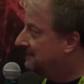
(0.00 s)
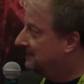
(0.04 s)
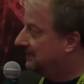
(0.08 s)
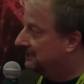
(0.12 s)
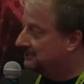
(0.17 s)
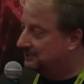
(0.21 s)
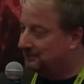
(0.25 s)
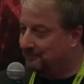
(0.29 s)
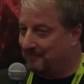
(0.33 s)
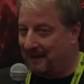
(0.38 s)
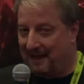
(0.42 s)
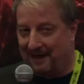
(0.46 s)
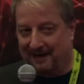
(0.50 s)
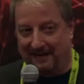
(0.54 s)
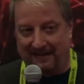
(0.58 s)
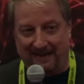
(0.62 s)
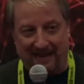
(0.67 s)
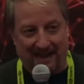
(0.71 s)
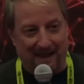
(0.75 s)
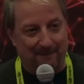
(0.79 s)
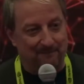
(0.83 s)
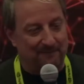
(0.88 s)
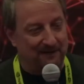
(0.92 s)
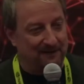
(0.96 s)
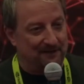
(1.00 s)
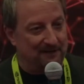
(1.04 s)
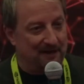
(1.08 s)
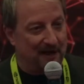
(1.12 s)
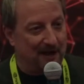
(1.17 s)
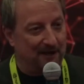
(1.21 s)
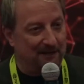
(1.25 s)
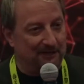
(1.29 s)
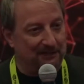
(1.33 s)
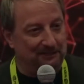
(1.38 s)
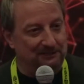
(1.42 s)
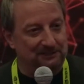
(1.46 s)
It's about a gap in
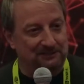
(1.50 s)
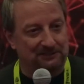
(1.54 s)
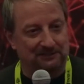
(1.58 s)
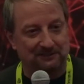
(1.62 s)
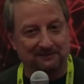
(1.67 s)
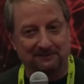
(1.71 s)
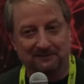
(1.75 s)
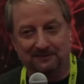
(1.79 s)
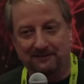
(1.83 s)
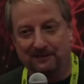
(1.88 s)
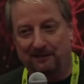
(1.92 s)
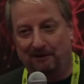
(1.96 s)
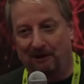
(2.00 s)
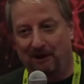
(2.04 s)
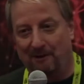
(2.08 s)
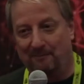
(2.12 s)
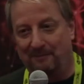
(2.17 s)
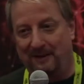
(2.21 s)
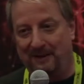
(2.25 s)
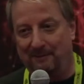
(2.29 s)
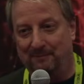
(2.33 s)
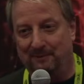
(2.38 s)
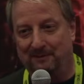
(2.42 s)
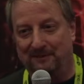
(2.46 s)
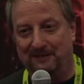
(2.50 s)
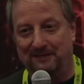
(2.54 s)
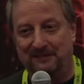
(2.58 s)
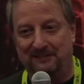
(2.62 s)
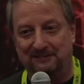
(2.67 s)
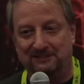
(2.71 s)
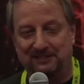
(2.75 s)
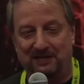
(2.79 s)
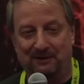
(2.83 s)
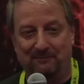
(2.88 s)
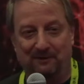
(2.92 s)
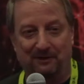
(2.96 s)
knowledge. There are people in
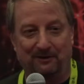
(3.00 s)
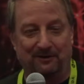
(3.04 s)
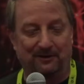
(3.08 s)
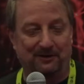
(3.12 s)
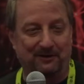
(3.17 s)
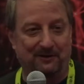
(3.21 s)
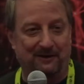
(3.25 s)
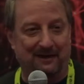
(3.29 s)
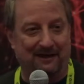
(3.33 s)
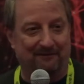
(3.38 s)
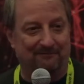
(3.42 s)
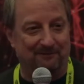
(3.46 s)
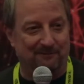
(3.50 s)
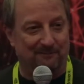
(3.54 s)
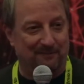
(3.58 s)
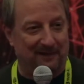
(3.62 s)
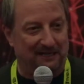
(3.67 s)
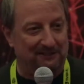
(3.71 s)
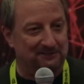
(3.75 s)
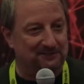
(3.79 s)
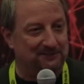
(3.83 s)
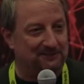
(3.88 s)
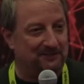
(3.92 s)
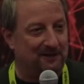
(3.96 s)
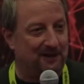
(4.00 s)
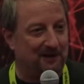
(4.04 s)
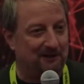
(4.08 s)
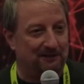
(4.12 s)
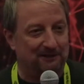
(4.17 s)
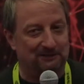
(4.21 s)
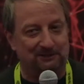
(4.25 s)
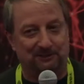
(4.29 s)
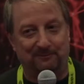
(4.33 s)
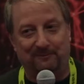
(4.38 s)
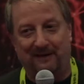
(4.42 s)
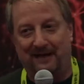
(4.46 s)
this community who have immense
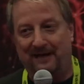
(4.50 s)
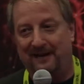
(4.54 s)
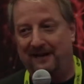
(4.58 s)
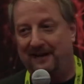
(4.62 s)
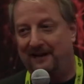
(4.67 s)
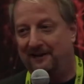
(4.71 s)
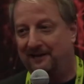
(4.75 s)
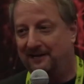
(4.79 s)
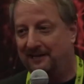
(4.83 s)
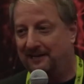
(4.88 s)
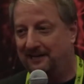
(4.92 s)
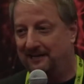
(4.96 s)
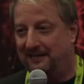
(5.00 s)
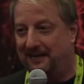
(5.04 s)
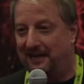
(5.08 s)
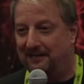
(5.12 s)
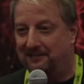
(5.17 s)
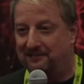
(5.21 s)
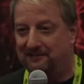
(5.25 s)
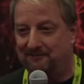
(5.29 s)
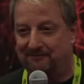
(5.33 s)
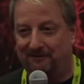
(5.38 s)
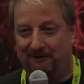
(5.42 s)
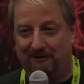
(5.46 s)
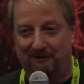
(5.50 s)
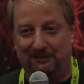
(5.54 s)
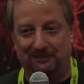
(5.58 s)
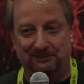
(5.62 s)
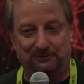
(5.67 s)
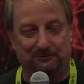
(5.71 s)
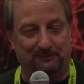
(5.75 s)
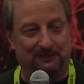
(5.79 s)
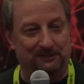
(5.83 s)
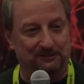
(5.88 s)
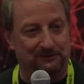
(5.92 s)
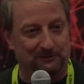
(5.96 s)
knowledge about how to connect to
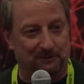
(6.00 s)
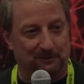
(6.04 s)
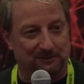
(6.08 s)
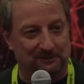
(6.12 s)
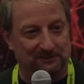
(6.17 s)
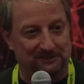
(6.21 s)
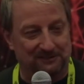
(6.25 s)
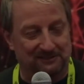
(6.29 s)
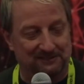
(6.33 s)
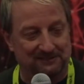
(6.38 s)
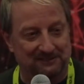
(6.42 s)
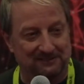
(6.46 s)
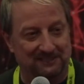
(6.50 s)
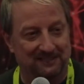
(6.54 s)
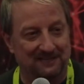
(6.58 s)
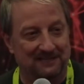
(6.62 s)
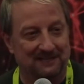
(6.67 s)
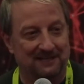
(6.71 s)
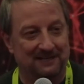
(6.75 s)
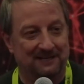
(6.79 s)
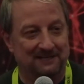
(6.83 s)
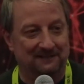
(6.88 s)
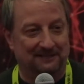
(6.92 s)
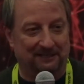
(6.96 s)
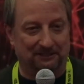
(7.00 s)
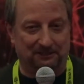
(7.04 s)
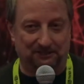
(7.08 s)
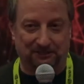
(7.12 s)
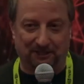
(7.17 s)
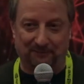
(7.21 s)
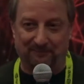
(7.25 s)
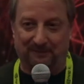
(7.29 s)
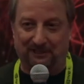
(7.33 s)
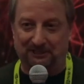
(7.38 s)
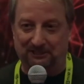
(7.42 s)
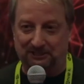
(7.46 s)
various resources that
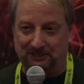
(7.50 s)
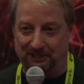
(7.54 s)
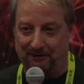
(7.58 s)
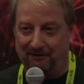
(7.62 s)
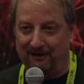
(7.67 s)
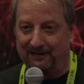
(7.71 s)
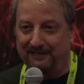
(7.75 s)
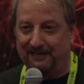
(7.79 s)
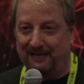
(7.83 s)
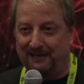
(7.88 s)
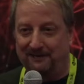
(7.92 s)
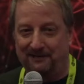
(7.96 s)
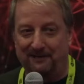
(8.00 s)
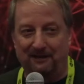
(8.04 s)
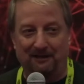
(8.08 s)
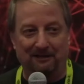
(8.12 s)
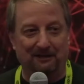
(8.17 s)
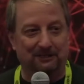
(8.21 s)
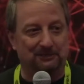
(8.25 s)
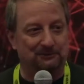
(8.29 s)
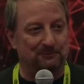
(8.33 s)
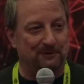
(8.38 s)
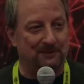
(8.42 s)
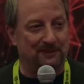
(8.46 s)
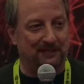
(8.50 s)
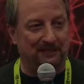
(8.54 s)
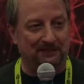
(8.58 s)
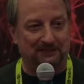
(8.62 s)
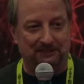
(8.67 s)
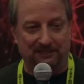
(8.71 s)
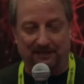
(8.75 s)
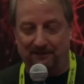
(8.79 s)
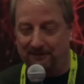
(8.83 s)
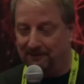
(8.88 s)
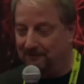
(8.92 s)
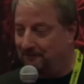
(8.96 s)
should be sharing that knowledge with
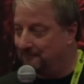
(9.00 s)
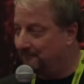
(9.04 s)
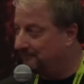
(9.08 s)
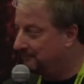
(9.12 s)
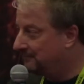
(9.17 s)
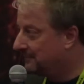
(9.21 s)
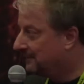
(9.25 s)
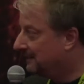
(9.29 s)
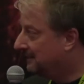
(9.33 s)
each other.